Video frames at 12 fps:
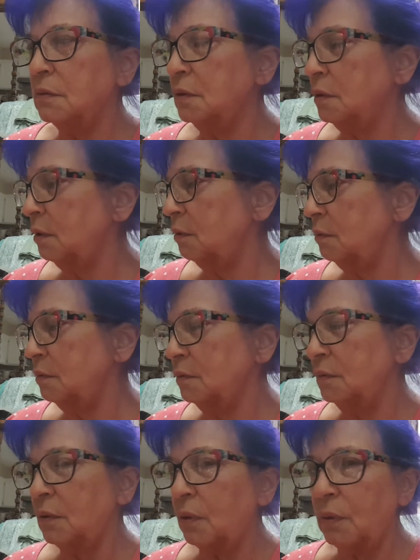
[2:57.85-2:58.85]
you know,
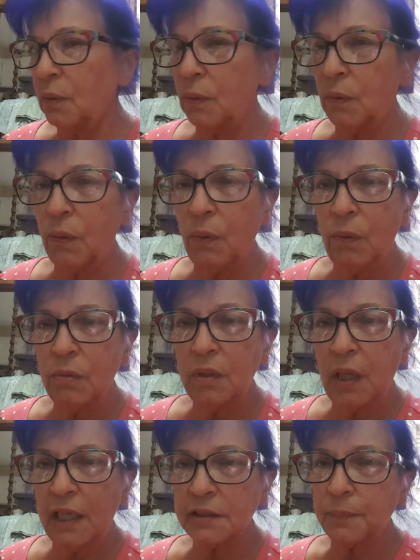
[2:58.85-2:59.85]

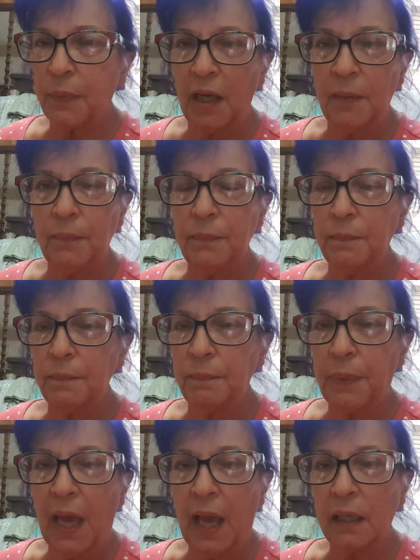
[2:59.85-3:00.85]
old last pipe
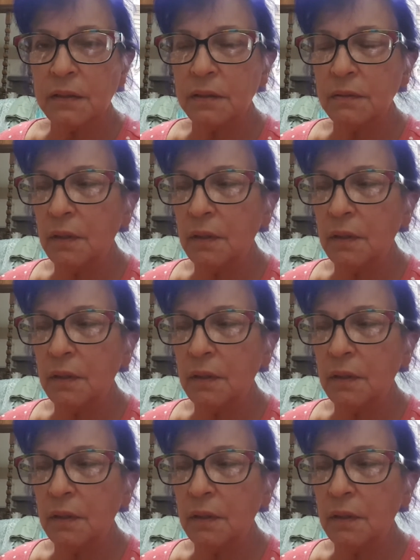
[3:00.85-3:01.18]
packed